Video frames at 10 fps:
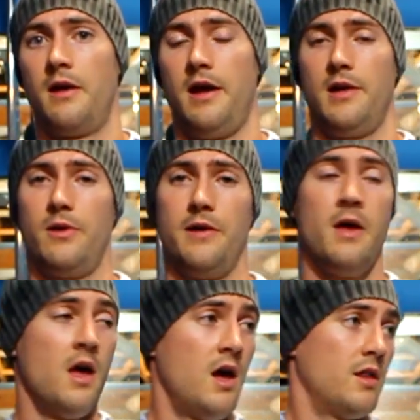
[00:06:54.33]
Anyway,
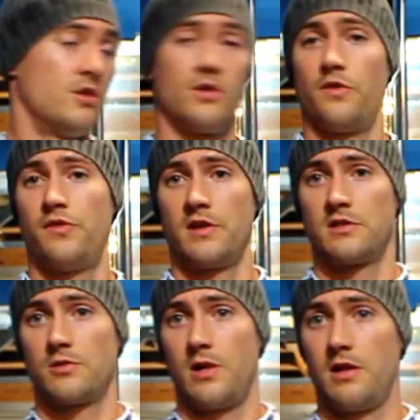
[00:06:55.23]
there's other
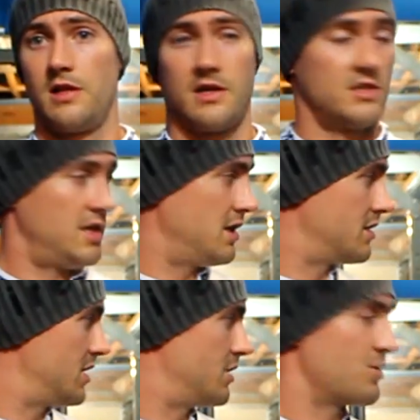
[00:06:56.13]
things as well. Like I say, you
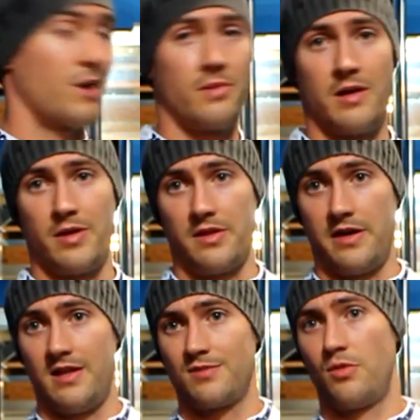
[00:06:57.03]
can see the trap bar back
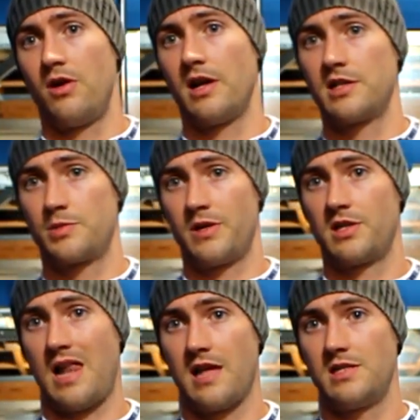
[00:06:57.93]
there. That's more like a
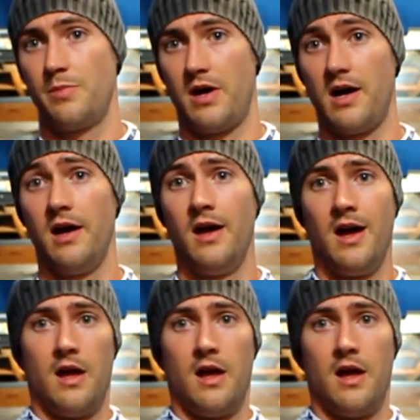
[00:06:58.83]
speciality bar.